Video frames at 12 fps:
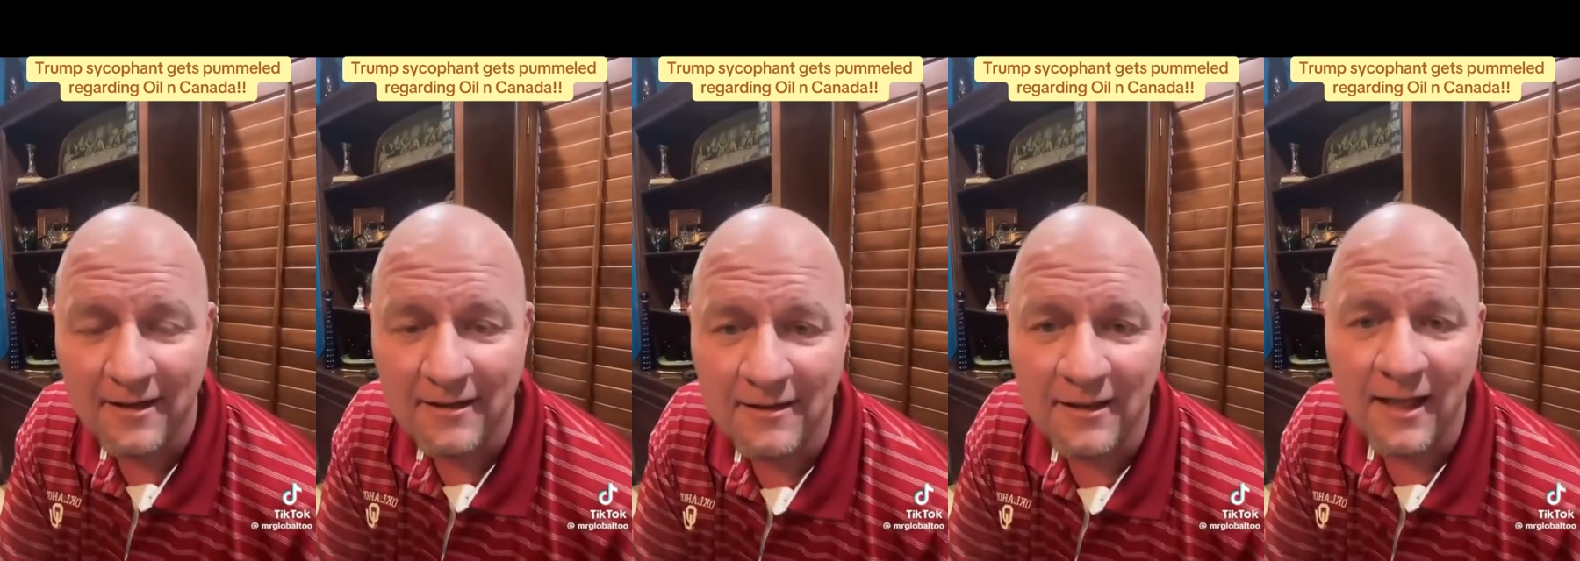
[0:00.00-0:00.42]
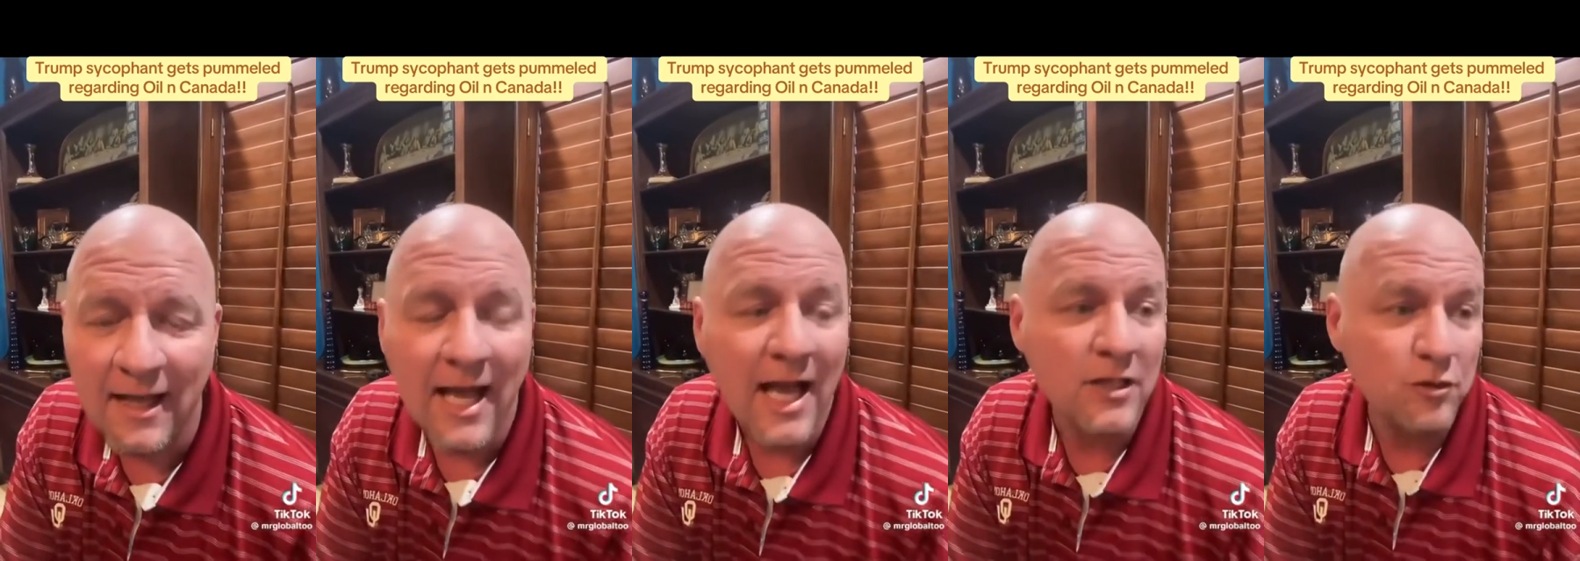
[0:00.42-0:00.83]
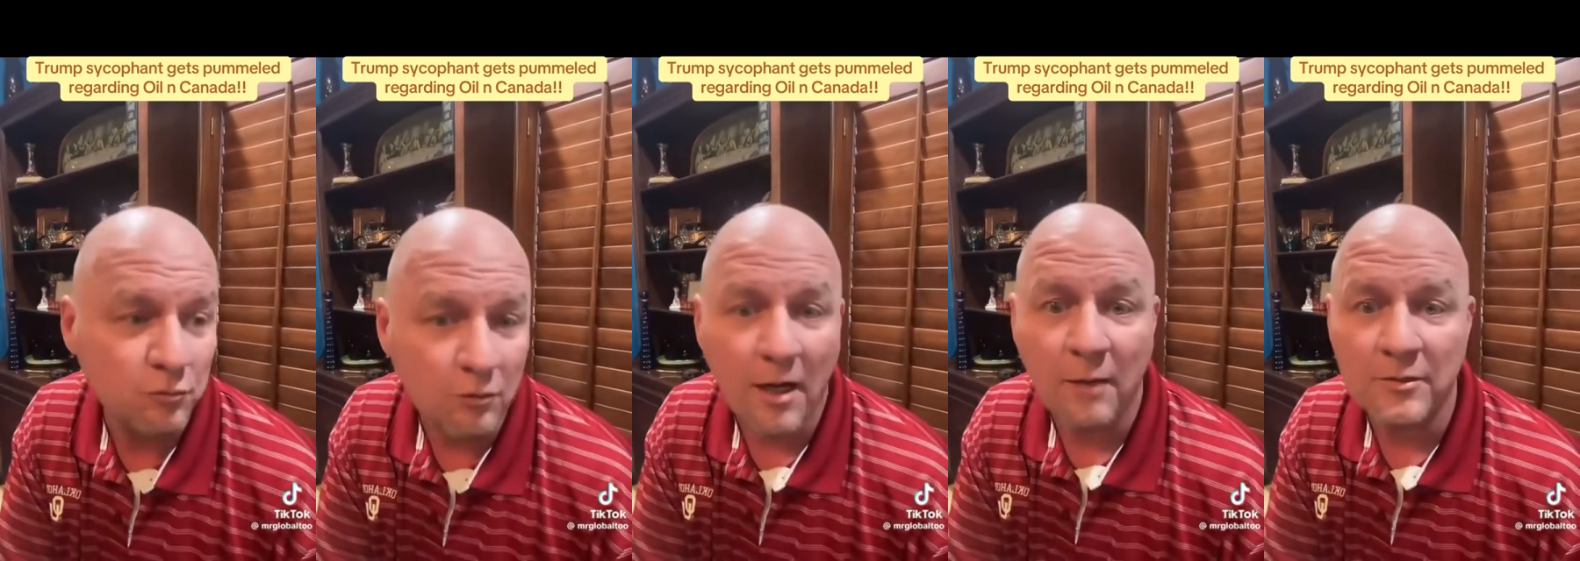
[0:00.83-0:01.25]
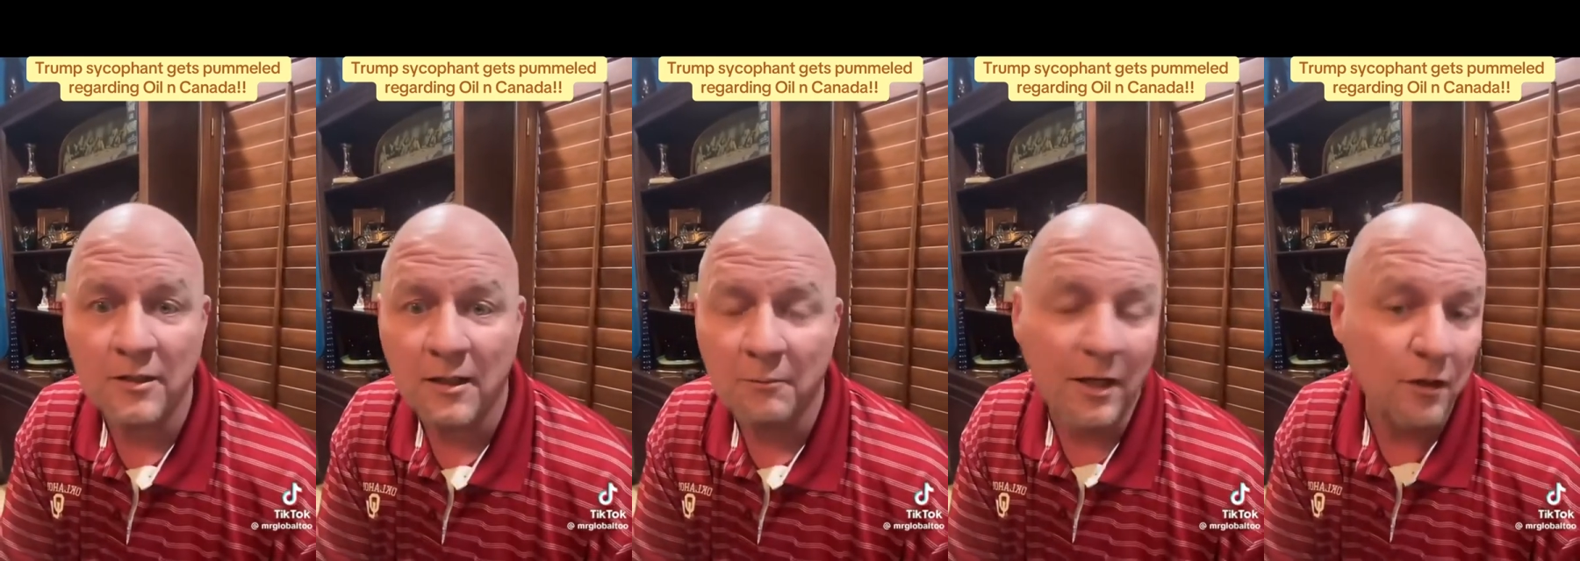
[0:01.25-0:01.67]
has dropped by over
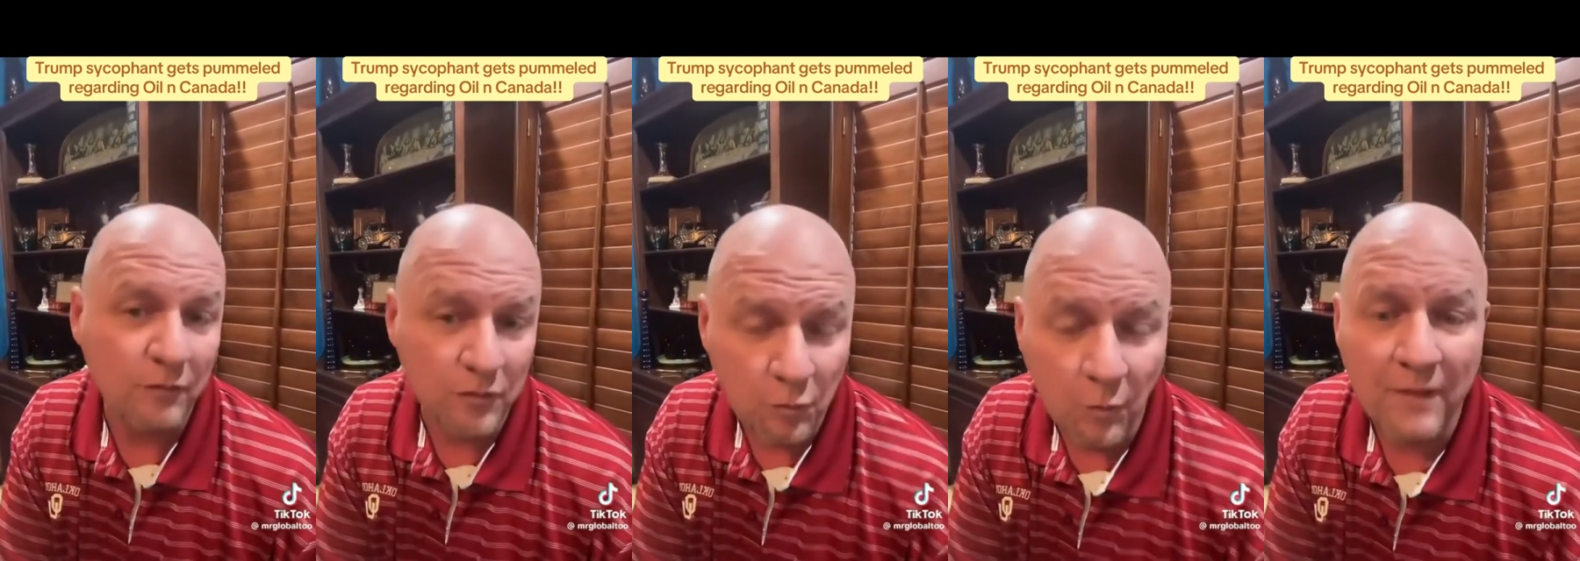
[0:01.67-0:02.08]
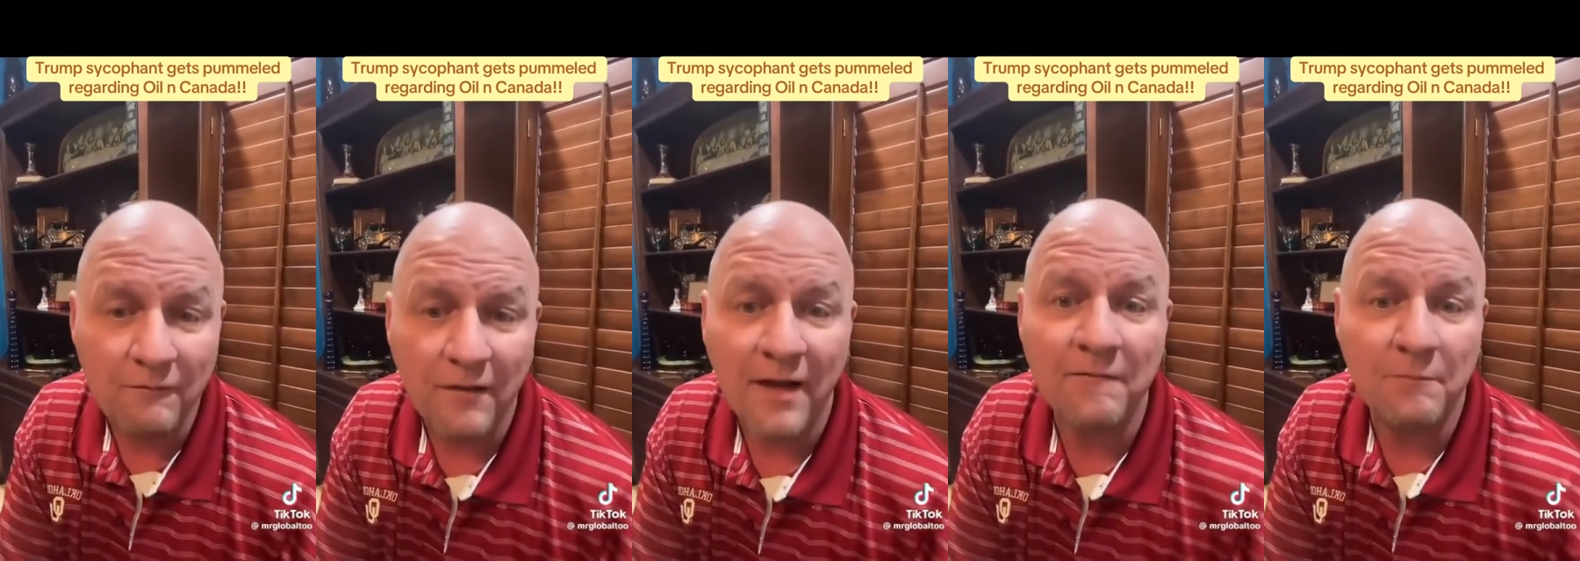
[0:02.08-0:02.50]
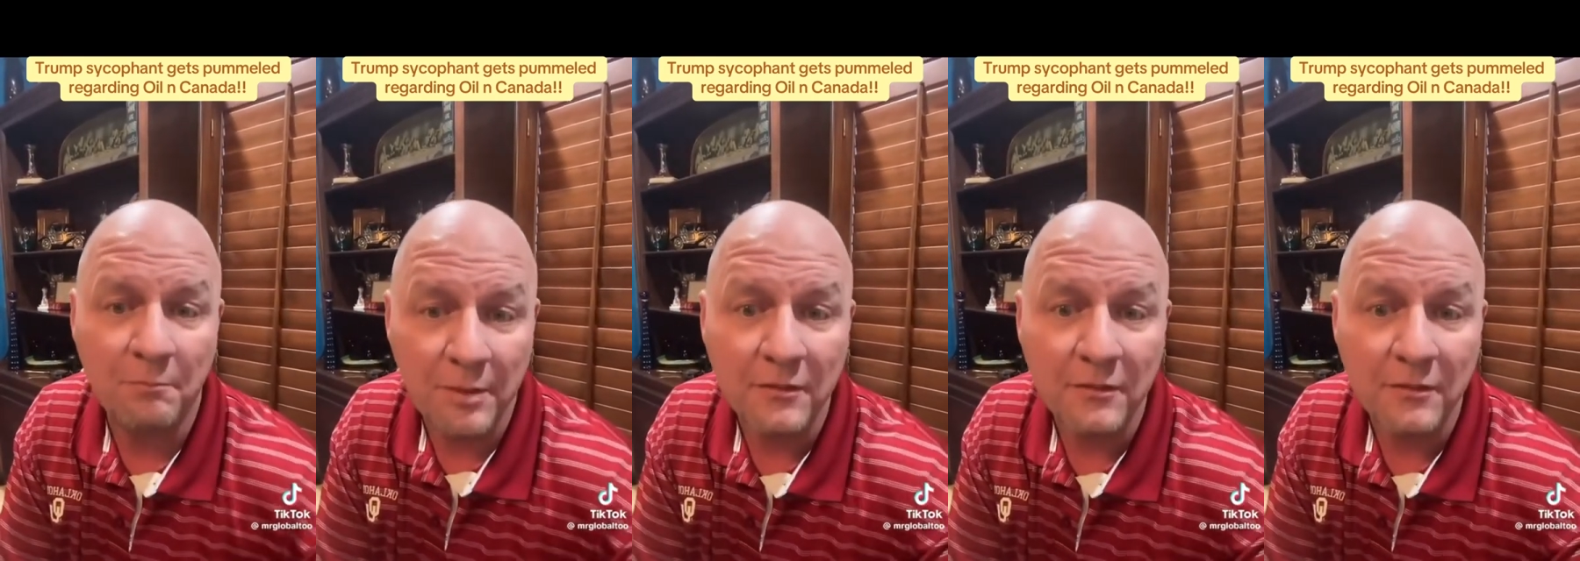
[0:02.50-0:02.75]
$25 billion.